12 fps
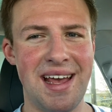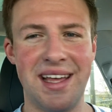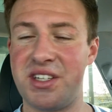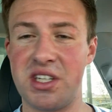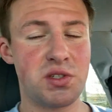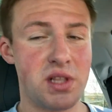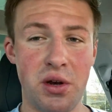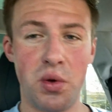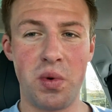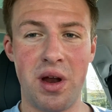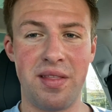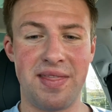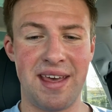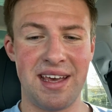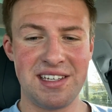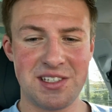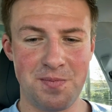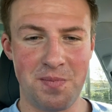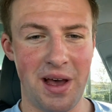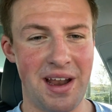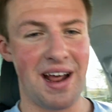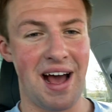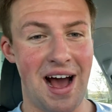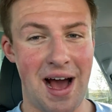Just little weird things, but
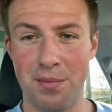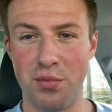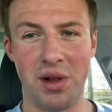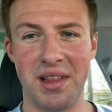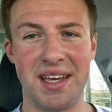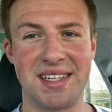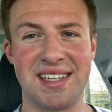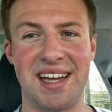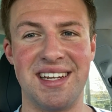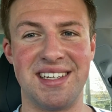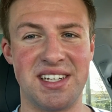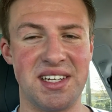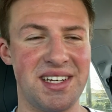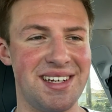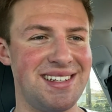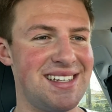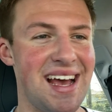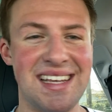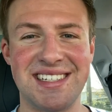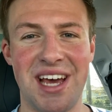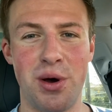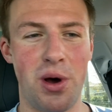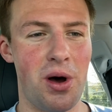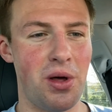I'm really excited to test
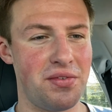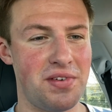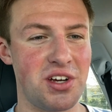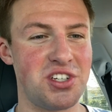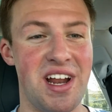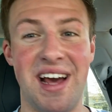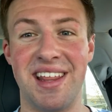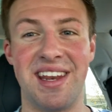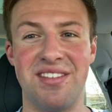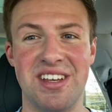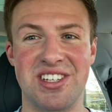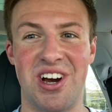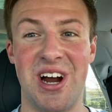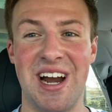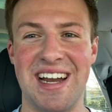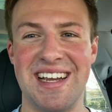out all the functionality of this car.